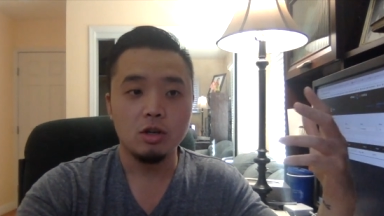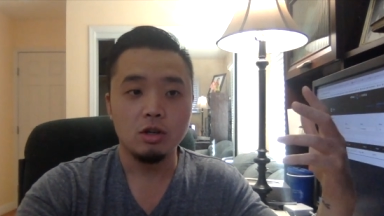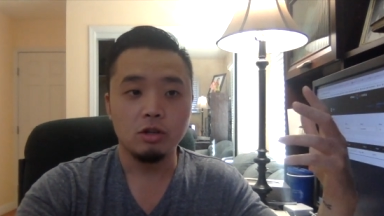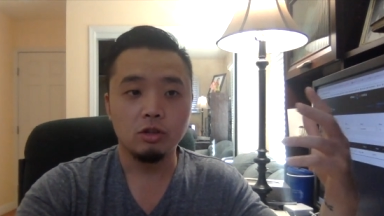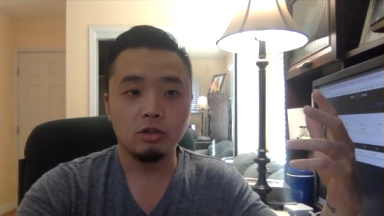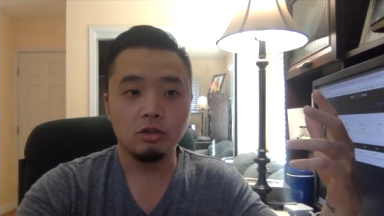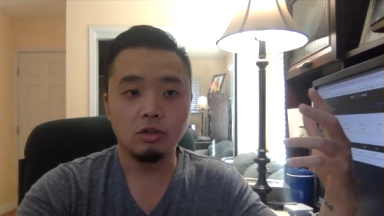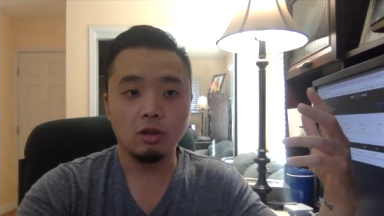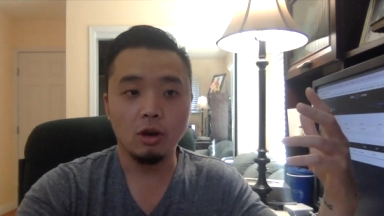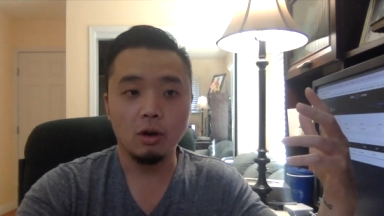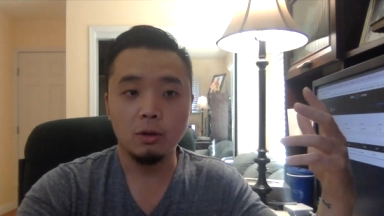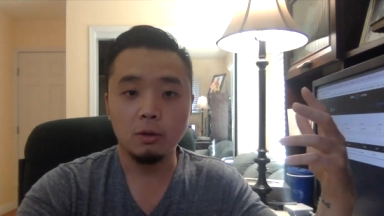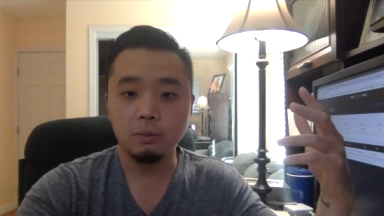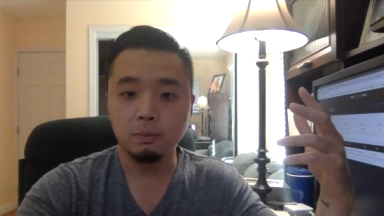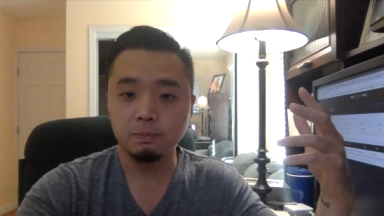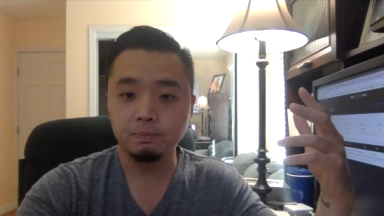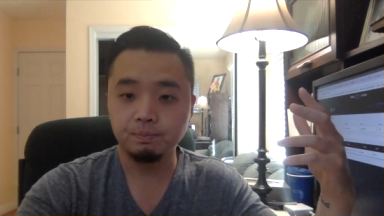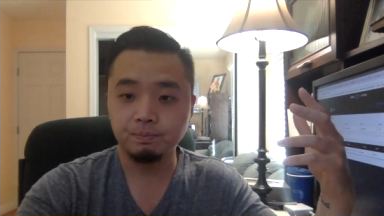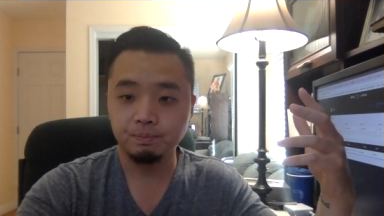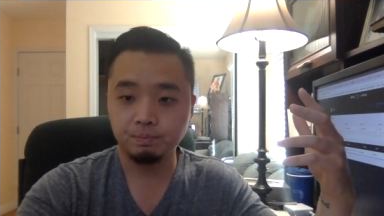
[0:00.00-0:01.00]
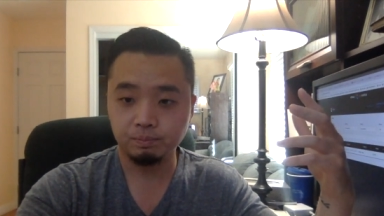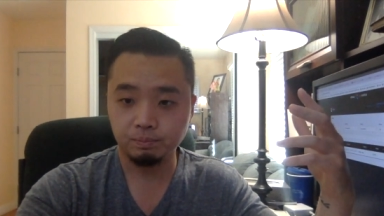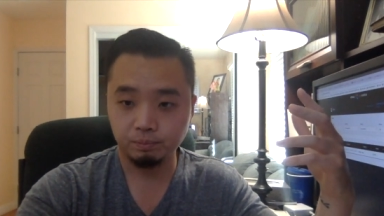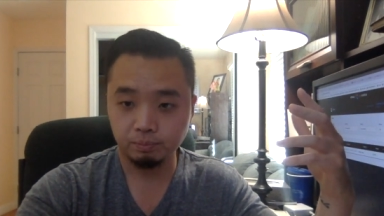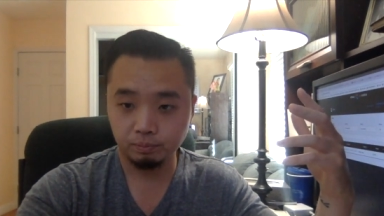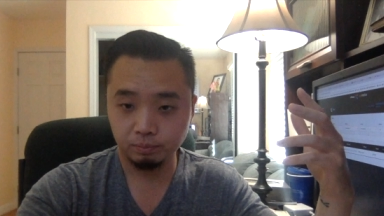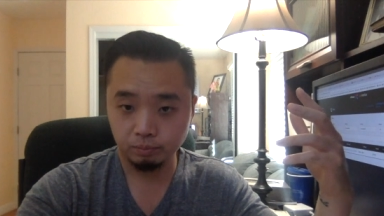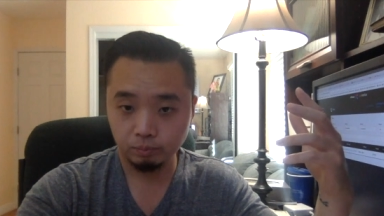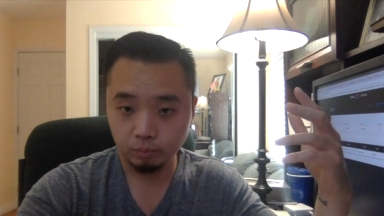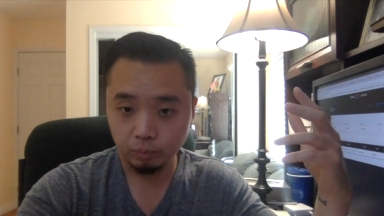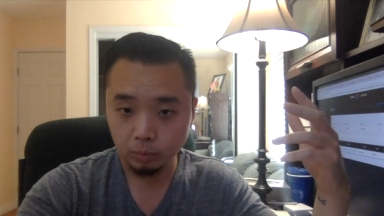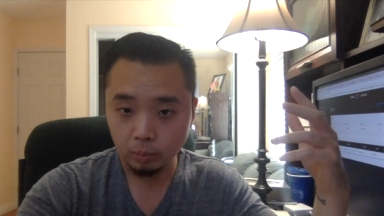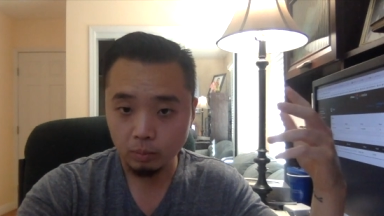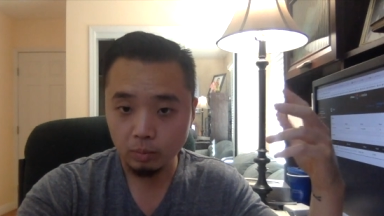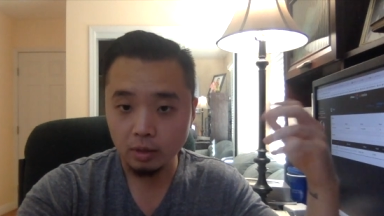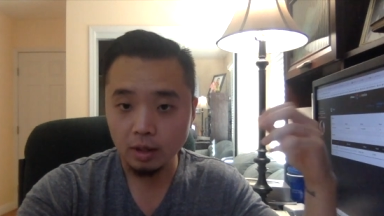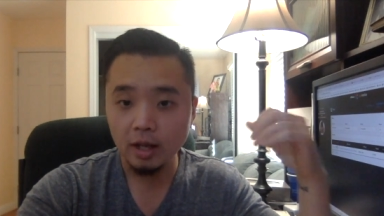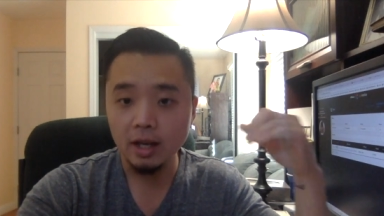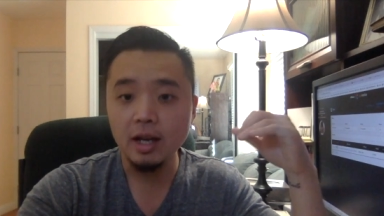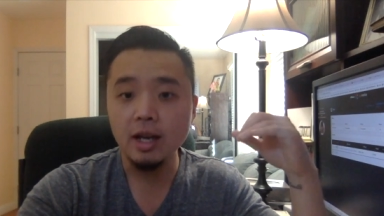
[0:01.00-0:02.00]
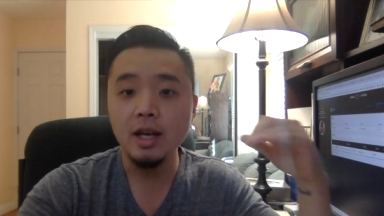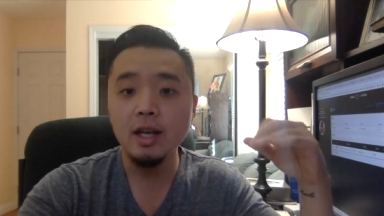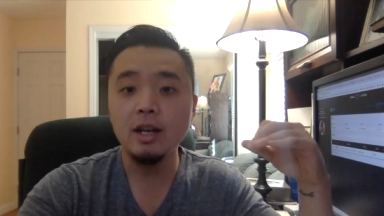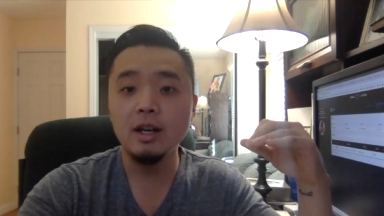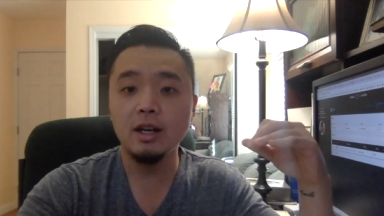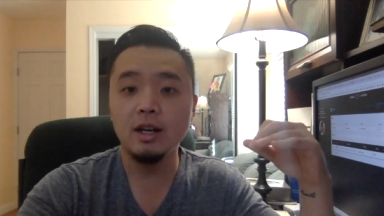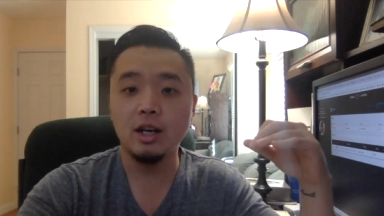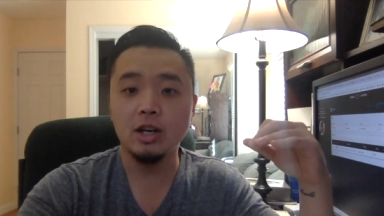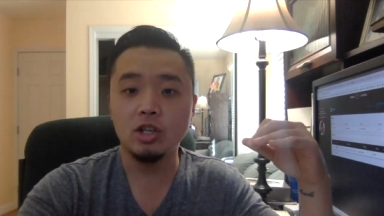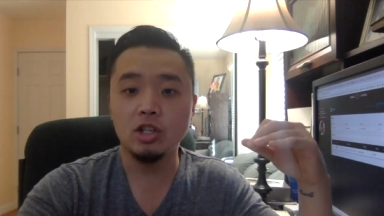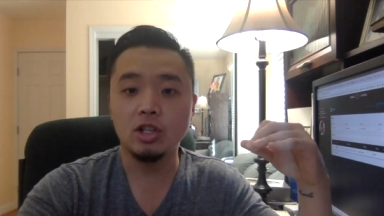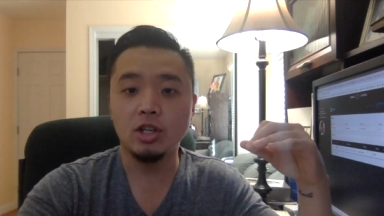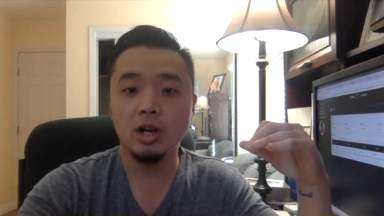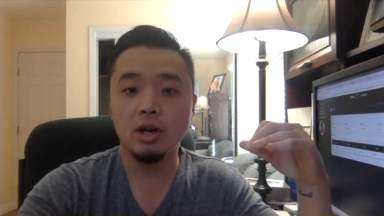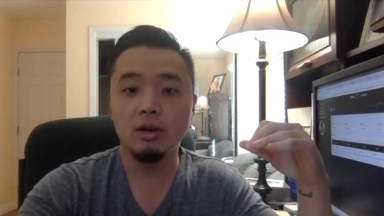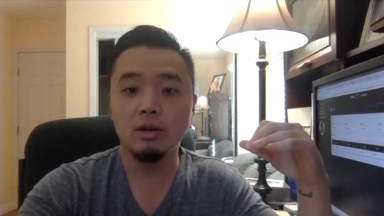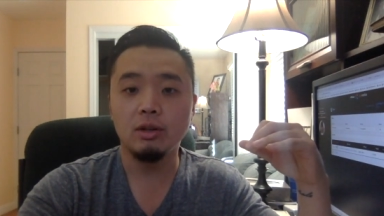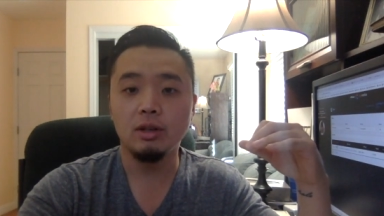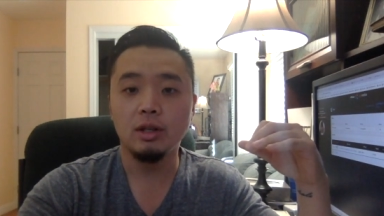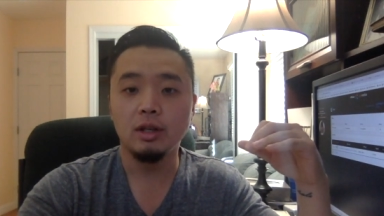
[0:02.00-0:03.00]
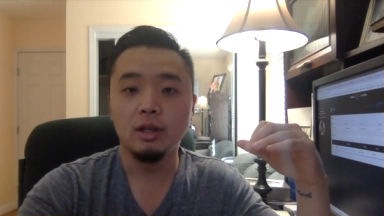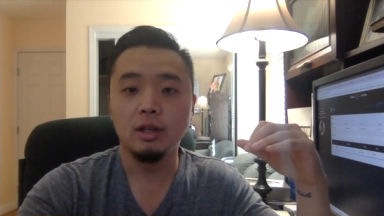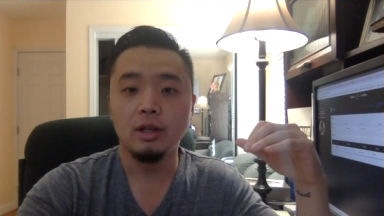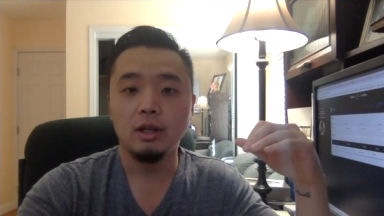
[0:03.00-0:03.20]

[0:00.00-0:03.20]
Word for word: So in a nutshell,